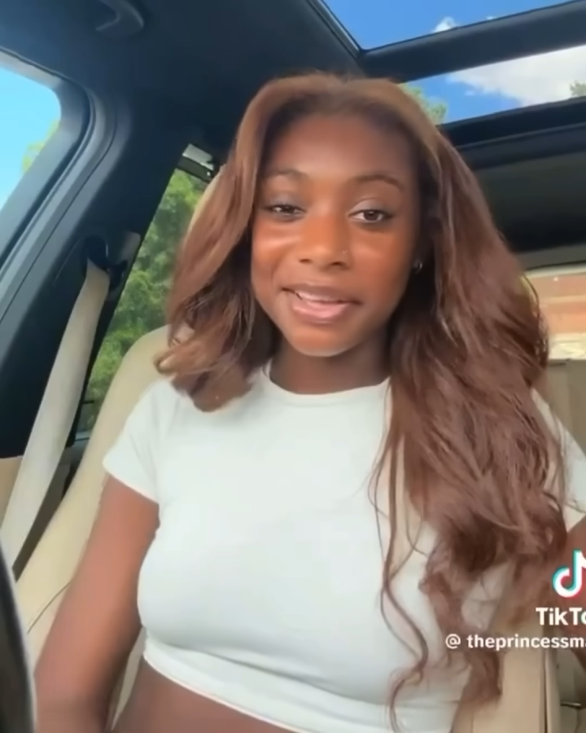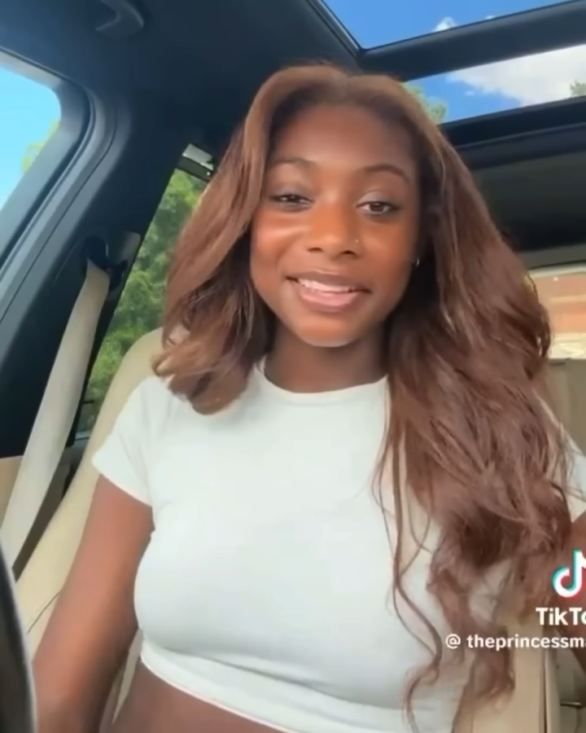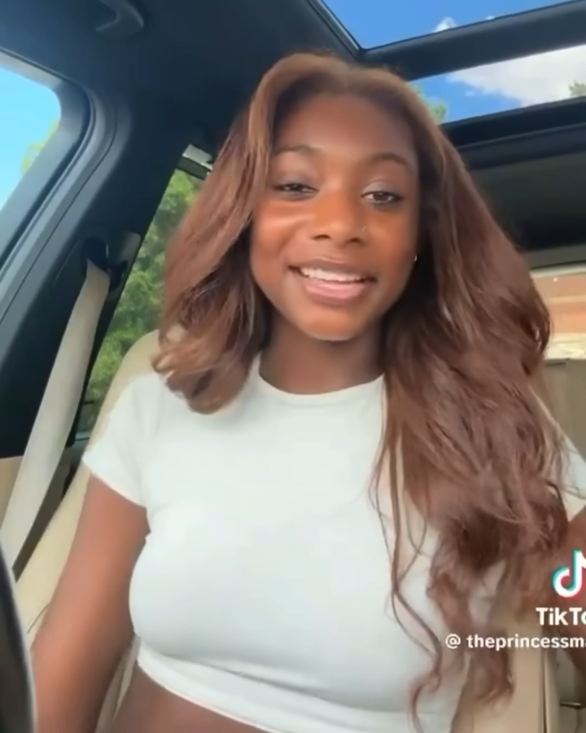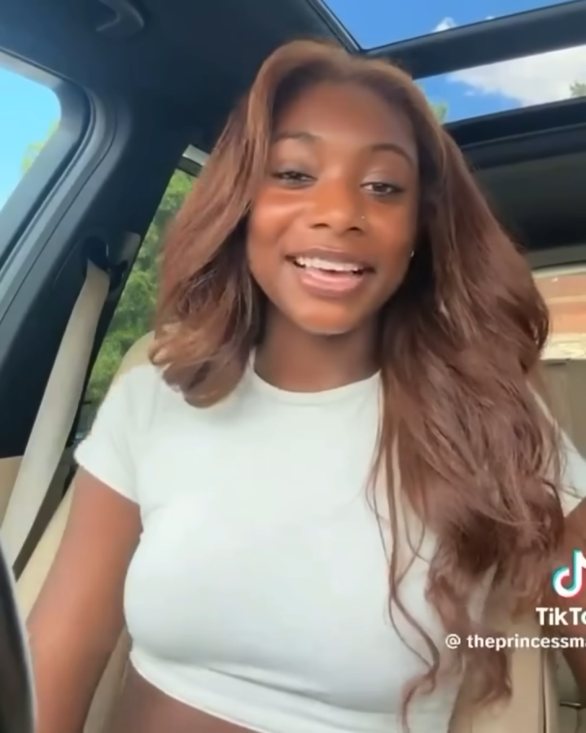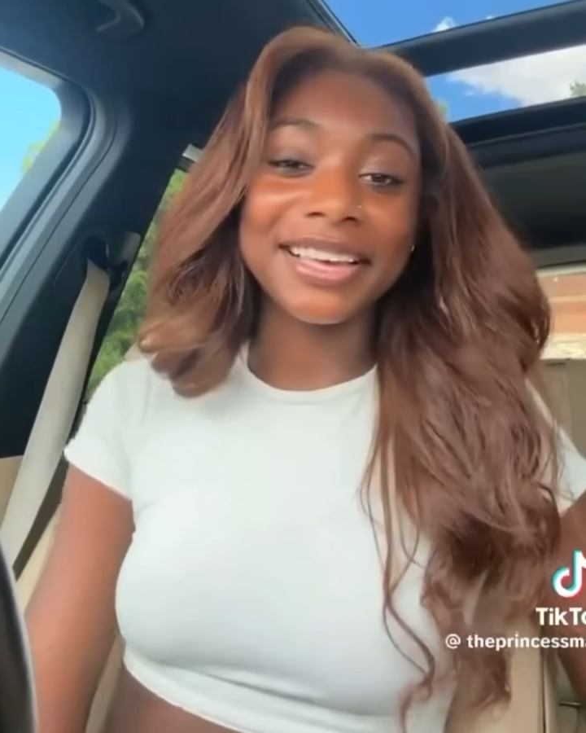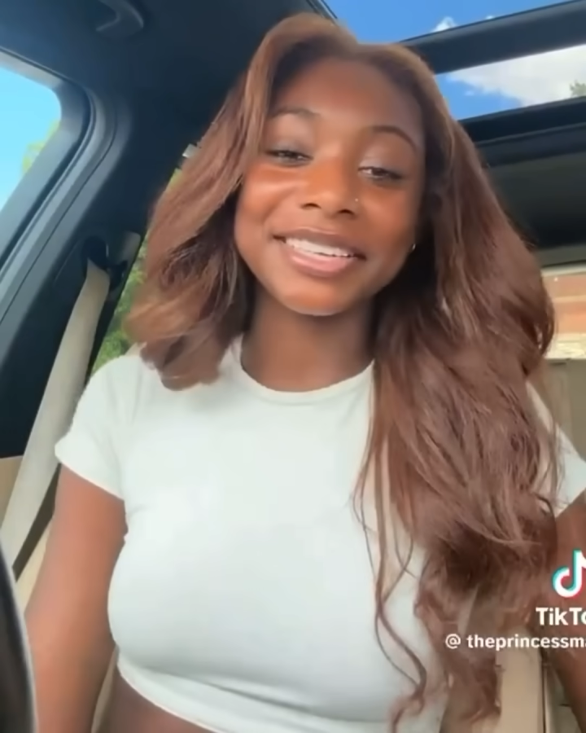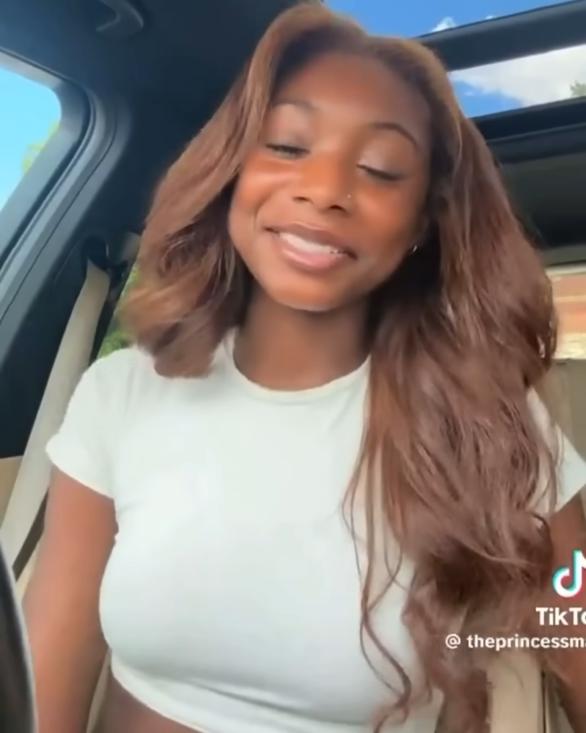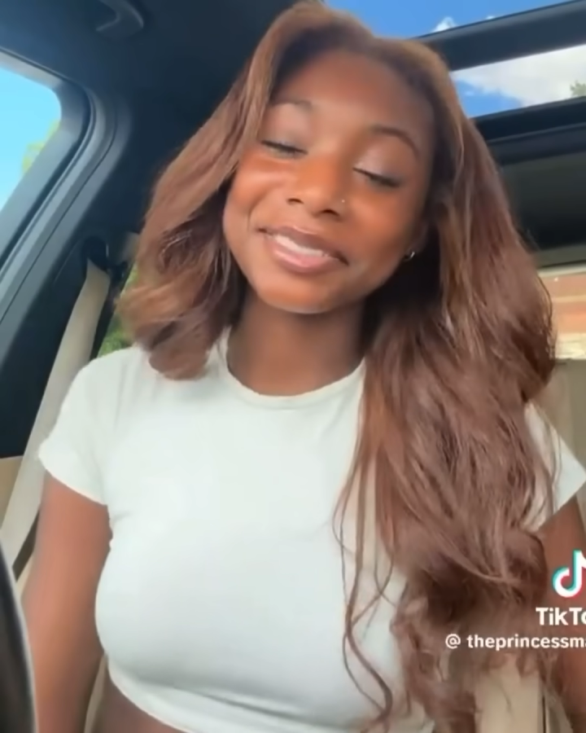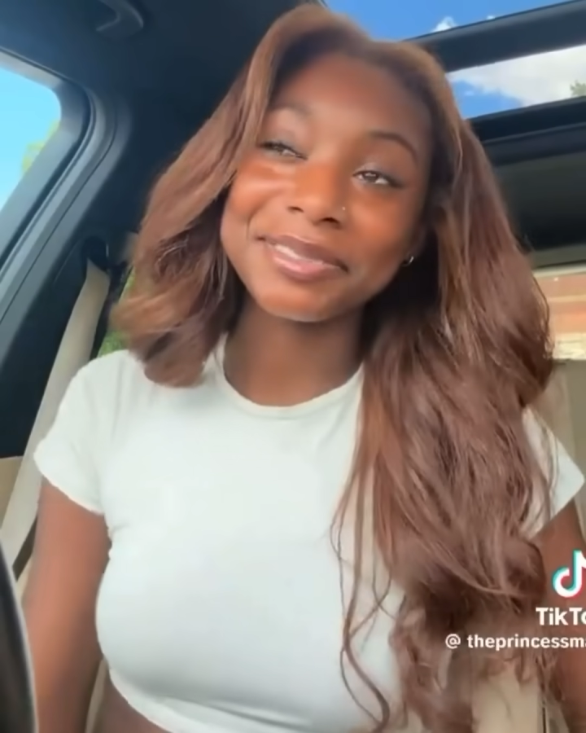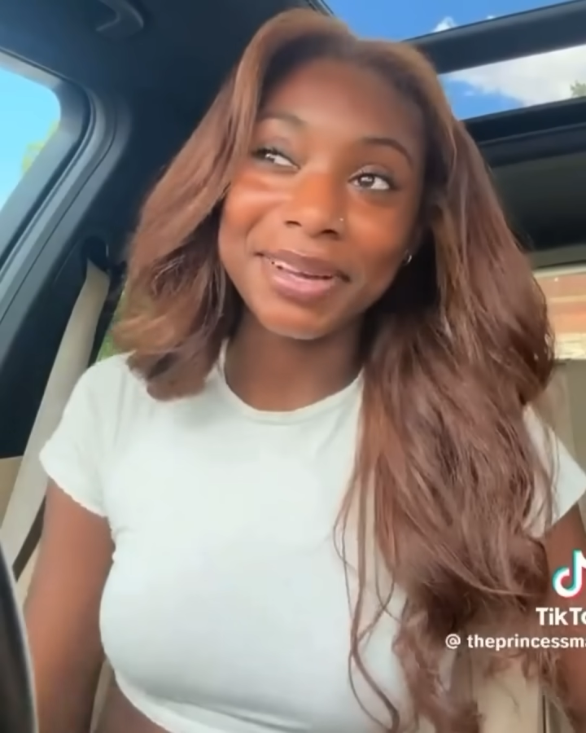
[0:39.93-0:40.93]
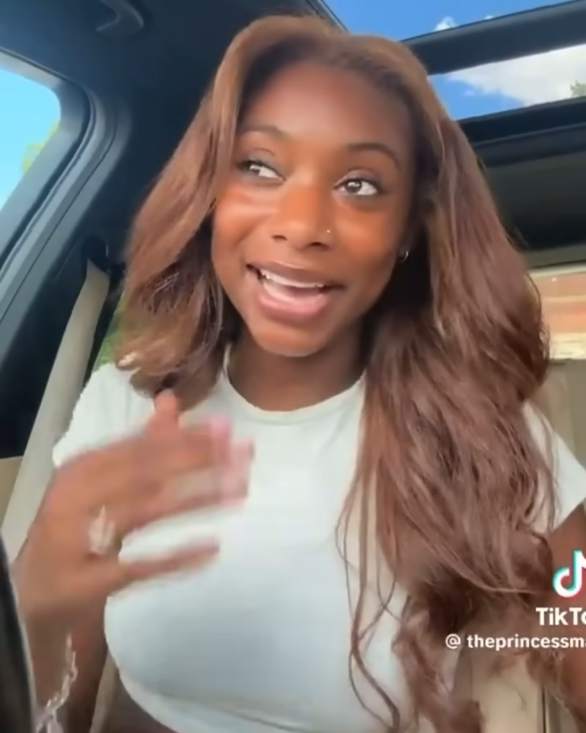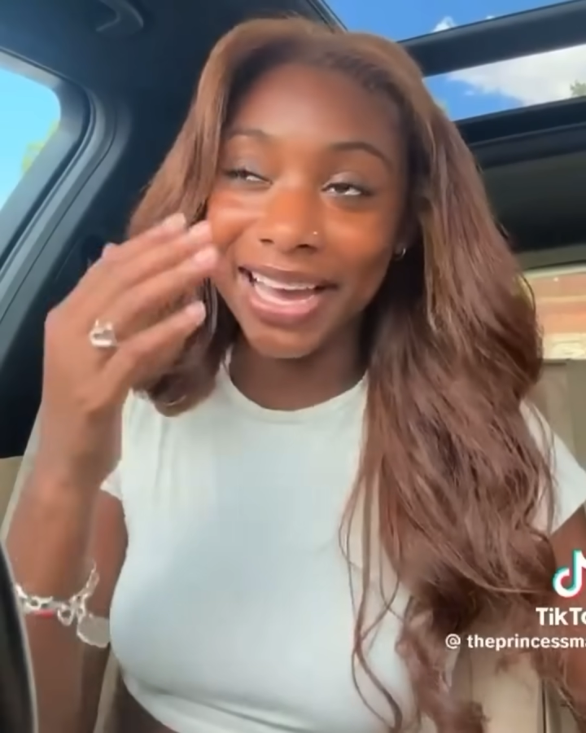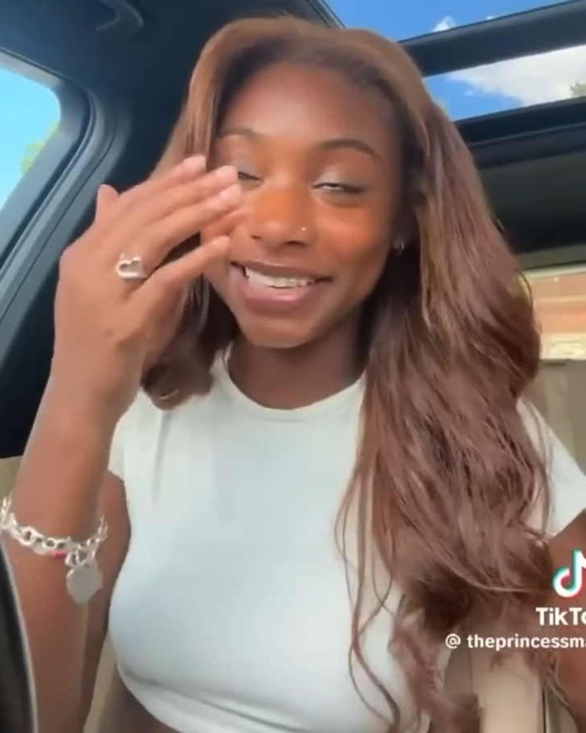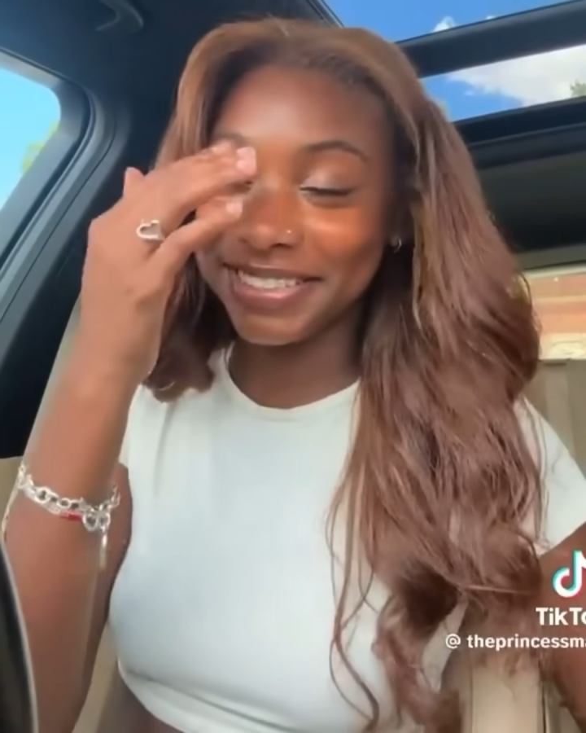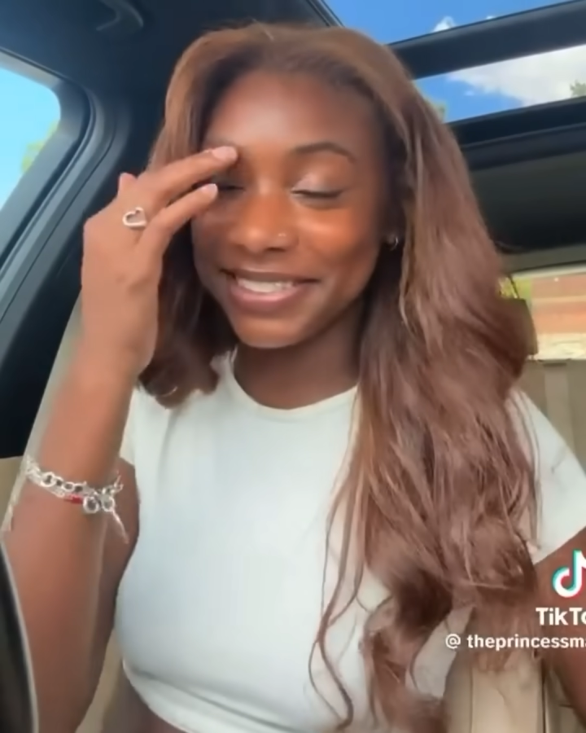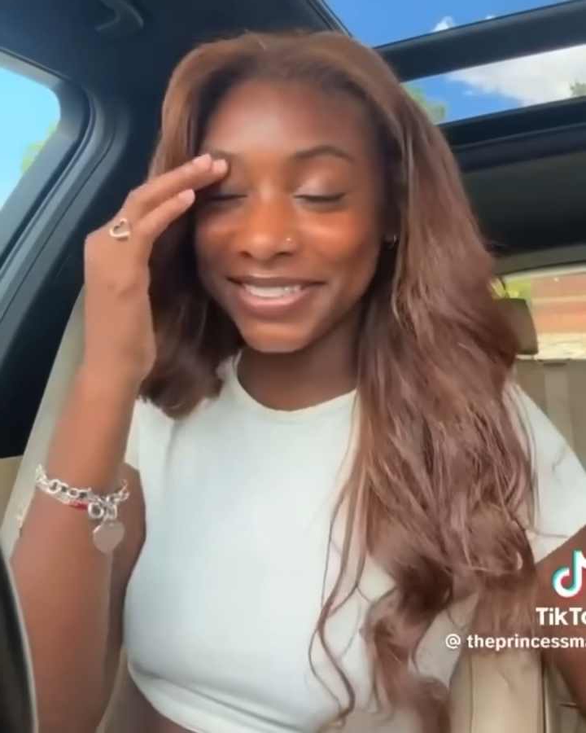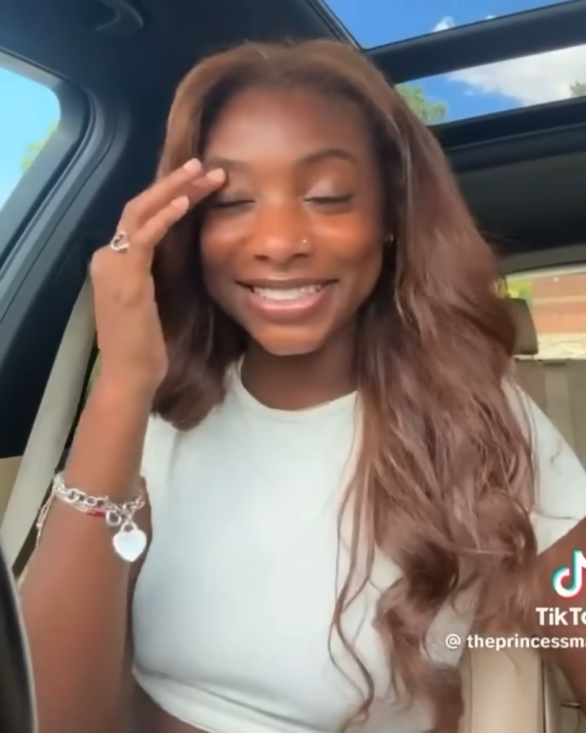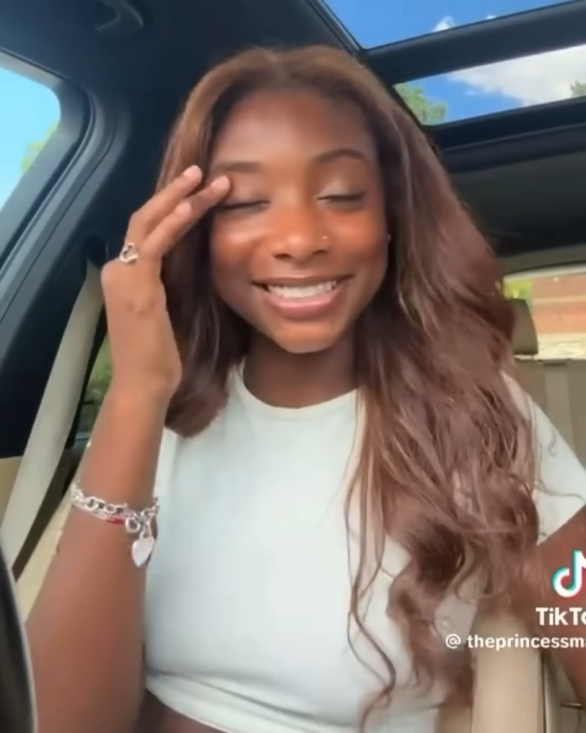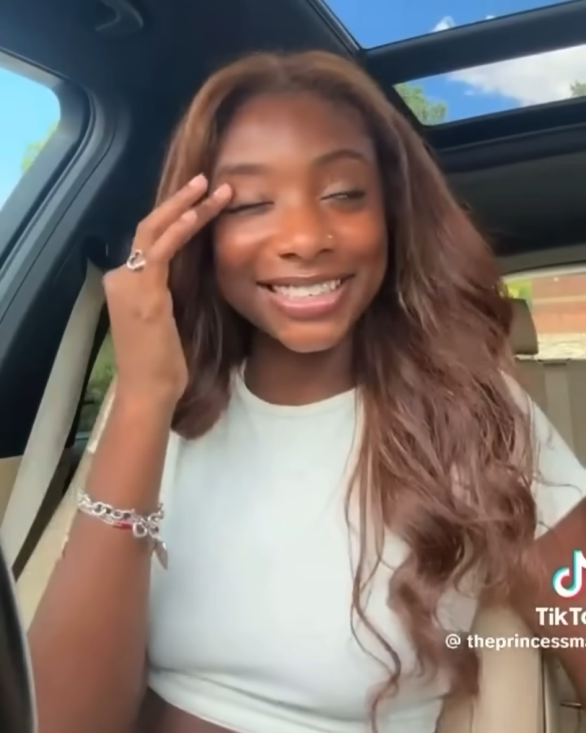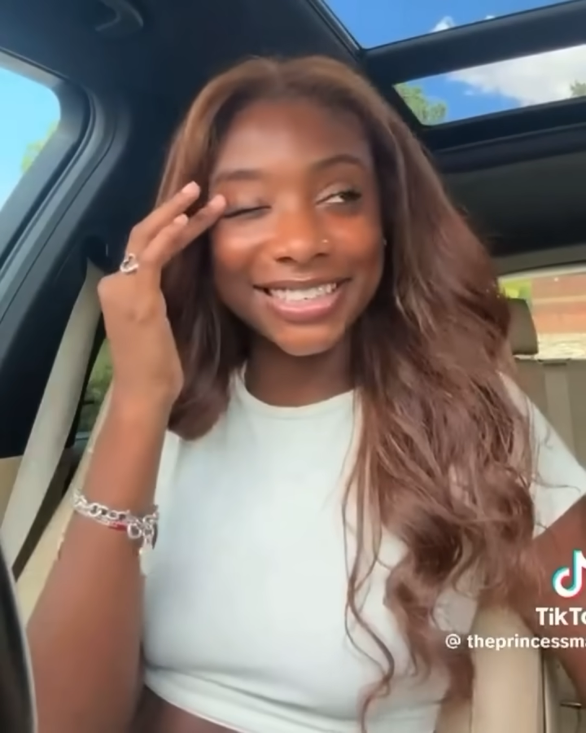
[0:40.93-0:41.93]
Like, my eyes twitching,